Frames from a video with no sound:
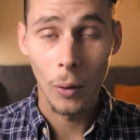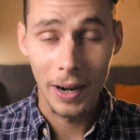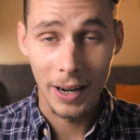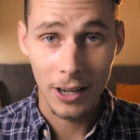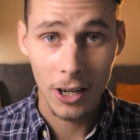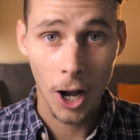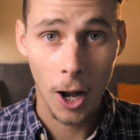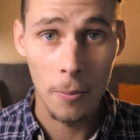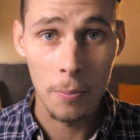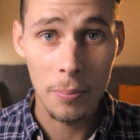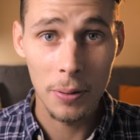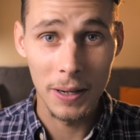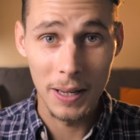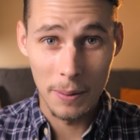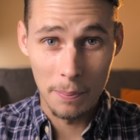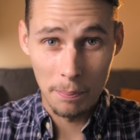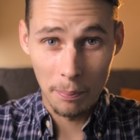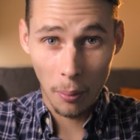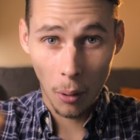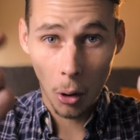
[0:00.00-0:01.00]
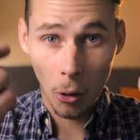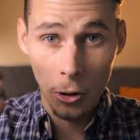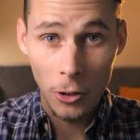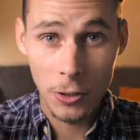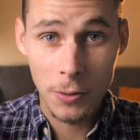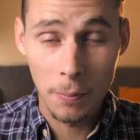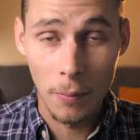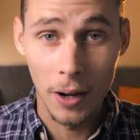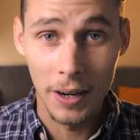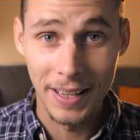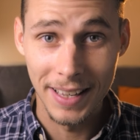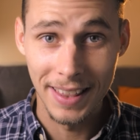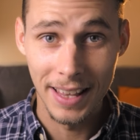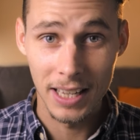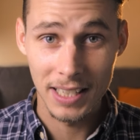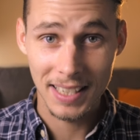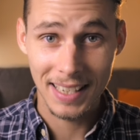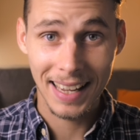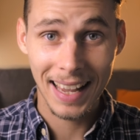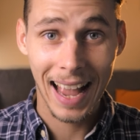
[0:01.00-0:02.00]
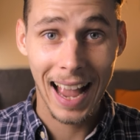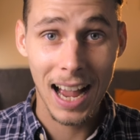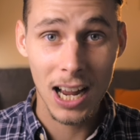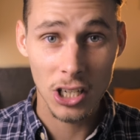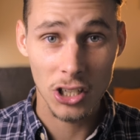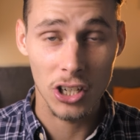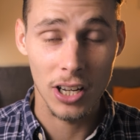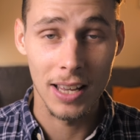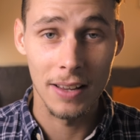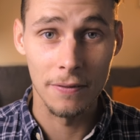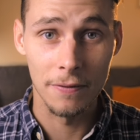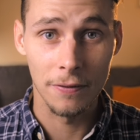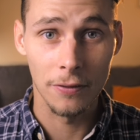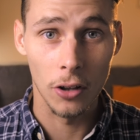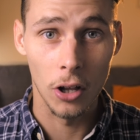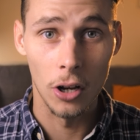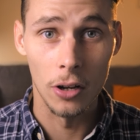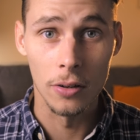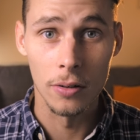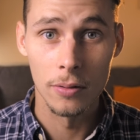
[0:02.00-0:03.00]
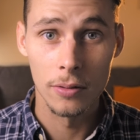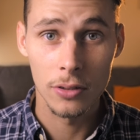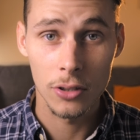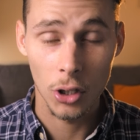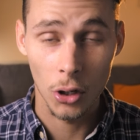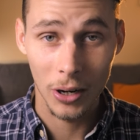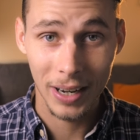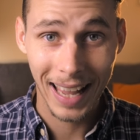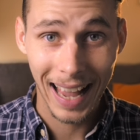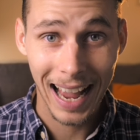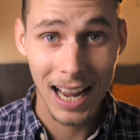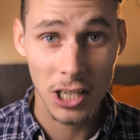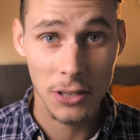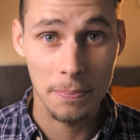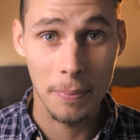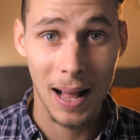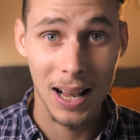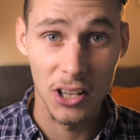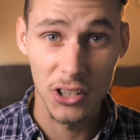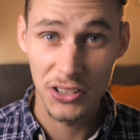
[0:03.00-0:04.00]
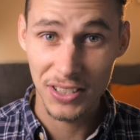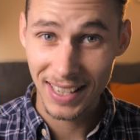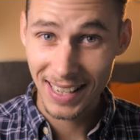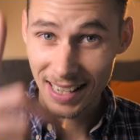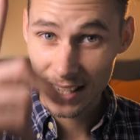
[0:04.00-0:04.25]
When a company borrows money, there's cash inflow, so your cash balance